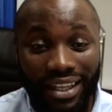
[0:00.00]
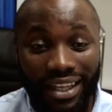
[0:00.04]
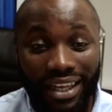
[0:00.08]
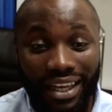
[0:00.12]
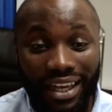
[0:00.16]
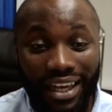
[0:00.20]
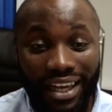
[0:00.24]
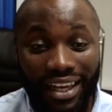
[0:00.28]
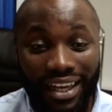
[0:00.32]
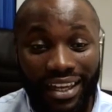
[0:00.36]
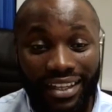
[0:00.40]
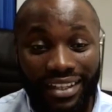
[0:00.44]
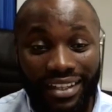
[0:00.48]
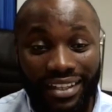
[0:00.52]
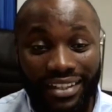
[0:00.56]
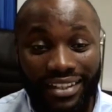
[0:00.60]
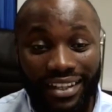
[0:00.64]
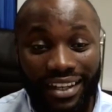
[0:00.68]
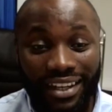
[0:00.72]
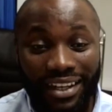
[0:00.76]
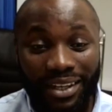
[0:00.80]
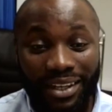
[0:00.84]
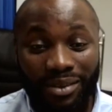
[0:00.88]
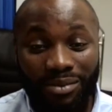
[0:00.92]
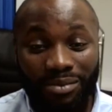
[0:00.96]
And,
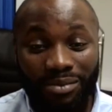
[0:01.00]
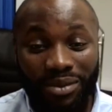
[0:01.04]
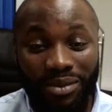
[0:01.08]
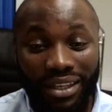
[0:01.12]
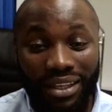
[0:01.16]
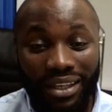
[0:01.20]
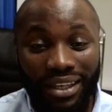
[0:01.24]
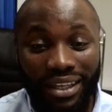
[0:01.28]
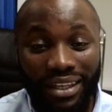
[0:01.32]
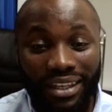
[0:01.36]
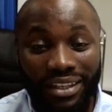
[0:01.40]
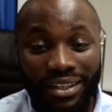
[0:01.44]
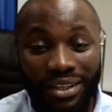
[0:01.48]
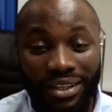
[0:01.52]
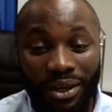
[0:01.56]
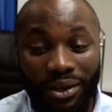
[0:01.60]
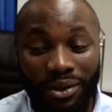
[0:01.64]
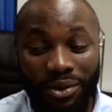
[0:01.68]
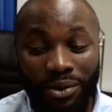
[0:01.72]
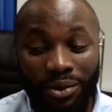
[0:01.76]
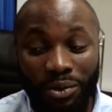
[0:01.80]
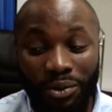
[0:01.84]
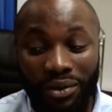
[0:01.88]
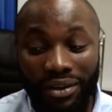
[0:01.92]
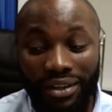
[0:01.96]
you
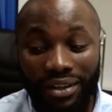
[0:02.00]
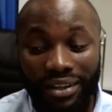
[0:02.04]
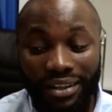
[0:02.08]
know,